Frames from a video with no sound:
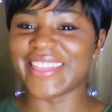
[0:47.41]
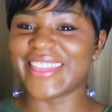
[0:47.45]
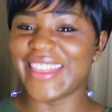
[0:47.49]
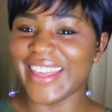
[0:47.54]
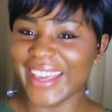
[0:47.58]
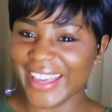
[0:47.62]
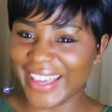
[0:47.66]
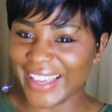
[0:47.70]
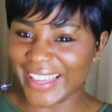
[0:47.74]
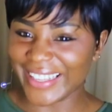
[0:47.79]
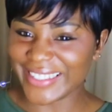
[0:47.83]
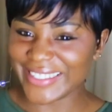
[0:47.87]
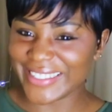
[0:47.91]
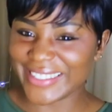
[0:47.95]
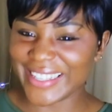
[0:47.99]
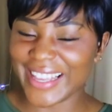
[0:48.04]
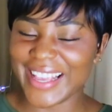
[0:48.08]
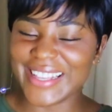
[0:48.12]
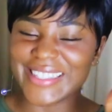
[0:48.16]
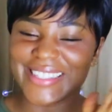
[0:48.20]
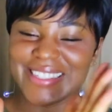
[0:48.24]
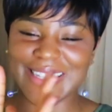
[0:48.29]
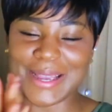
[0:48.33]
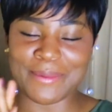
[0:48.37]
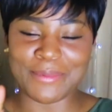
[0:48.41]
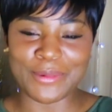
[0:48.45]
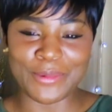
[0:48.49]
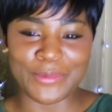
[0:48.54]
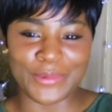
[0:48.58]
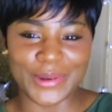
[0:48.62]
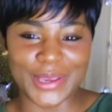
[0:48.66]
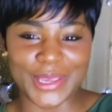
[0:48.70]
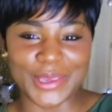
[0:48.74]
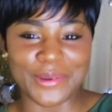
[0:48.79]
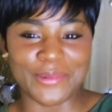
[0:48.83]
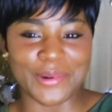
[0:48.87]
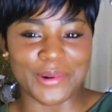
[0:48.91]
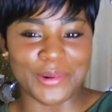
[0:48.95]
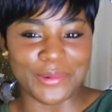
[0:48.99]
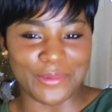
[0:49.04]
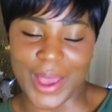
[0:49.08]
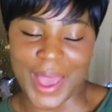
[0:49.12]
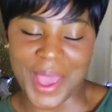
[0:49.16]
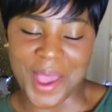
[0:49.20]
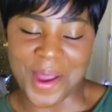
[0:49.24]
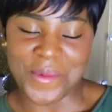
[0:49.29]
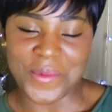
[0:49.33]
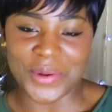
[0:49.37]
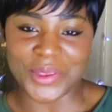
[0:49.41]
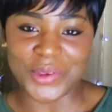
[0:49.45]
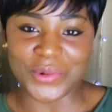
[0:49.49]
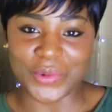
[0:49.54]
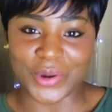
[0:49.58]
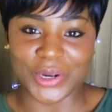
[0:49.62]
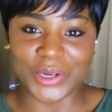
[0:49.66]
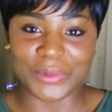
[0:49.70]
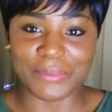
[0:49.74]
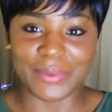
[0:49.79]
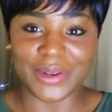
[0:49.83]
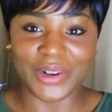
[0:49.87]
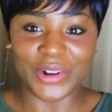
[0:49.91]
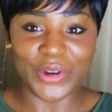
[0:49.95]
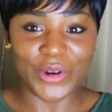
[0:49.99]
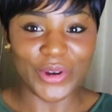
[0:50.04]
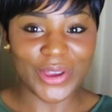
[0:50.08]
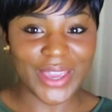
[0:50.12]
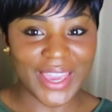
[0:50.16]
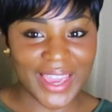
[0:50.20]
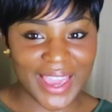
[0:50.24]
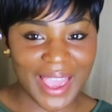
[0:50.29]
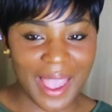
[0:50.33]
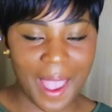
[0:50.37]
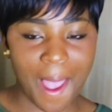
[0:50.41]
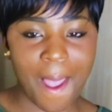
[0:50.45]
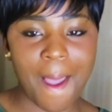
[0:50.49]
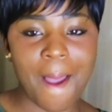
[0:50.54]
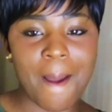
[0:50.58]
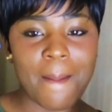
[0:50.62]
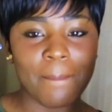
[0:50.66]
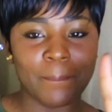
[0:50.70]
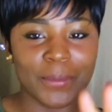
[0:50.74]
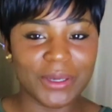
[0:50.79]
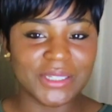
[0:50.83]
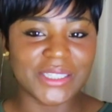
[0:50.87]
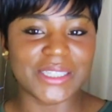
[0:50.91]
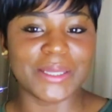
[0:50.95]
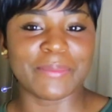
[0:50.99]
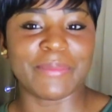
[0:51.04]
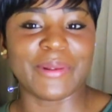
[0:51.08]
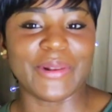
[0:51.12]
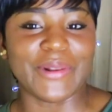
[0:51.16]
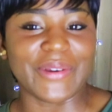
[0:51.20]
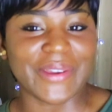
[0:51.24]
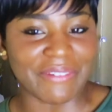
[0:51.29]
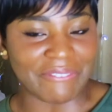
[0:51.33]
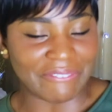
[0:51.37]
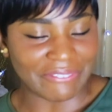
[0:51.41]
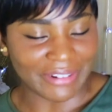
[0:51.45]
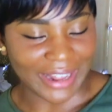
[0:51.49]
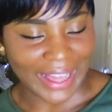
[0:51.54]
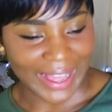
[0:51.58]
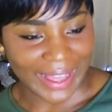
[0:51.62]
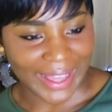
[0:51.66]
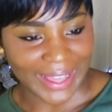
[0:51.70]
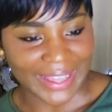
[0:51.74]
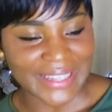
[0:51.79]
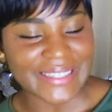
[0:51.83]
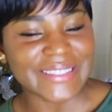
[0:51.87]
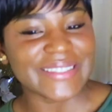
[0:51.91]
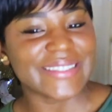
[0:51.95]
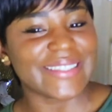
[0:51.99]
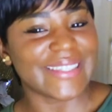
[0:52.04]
This is the type of wig you want to wear when you want to be low-key but still be looking fly.